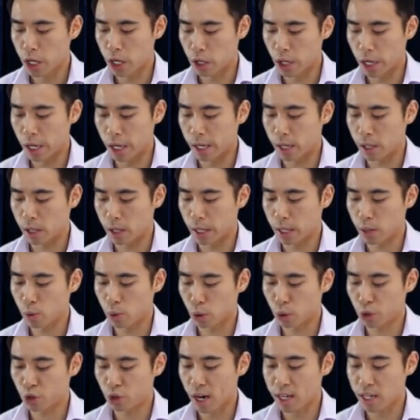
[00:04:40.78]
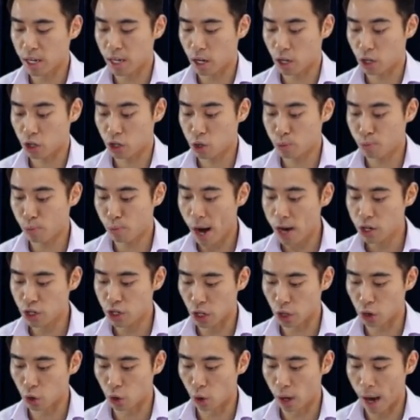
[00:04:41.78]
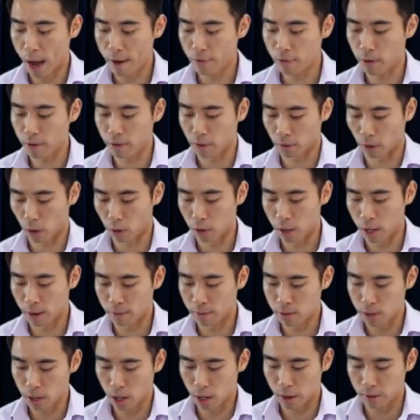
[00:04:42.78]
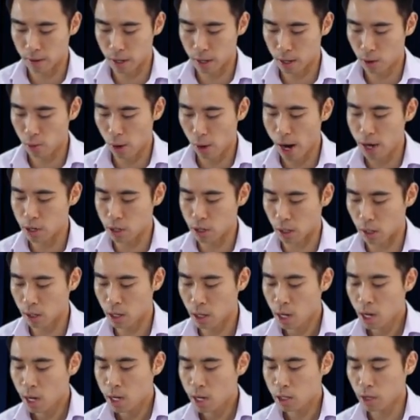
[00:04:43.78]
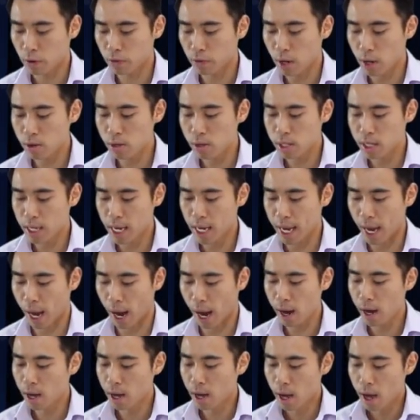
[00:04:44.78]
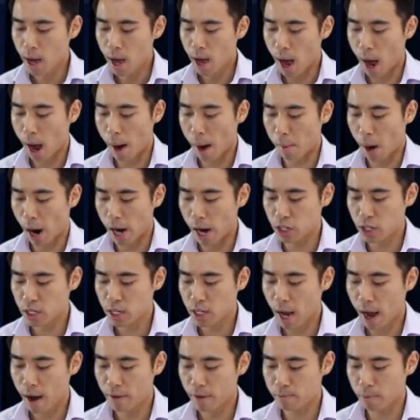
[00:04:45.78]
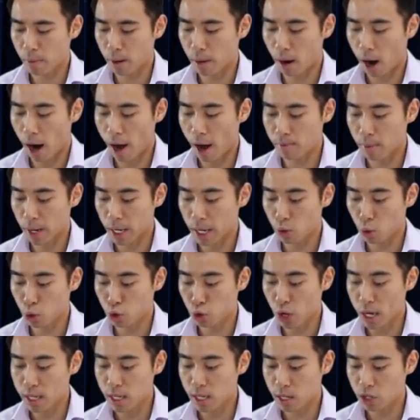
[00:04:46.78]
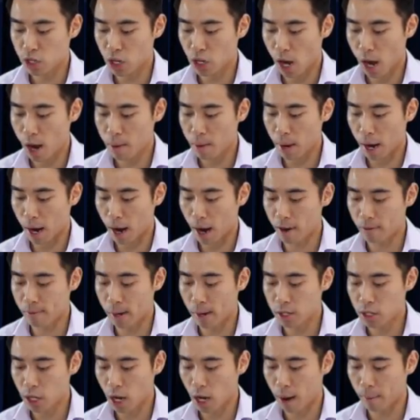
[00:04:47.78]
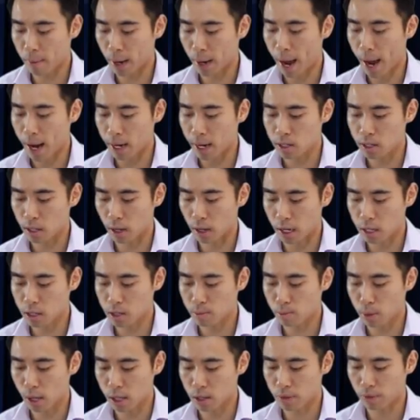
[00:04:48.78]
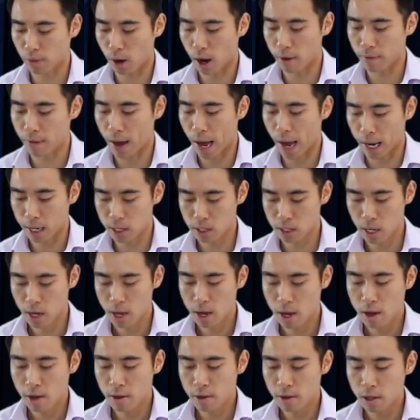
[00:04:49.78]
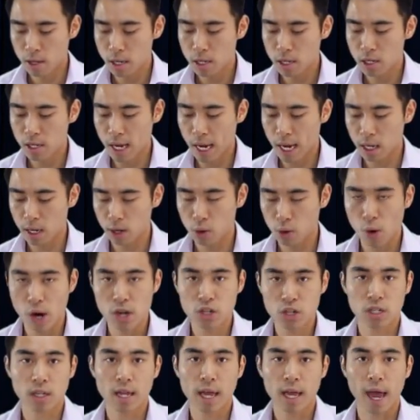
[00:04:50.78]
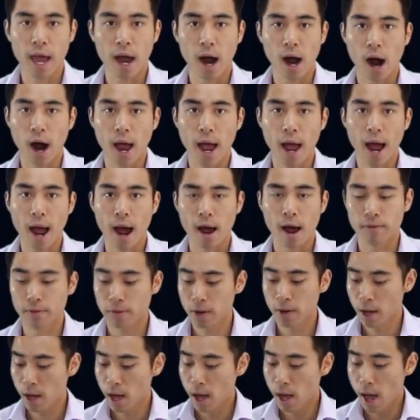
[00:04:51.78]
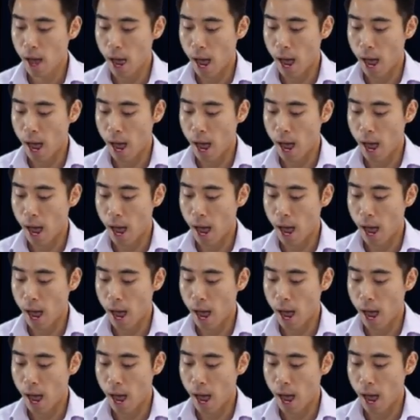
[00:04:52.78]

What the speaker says: the quadratic expression you're left with on the other side of the equation. So you've noticed here I have my quadratic term and I have my term in x, so that's plus 5x. This second equation here, I have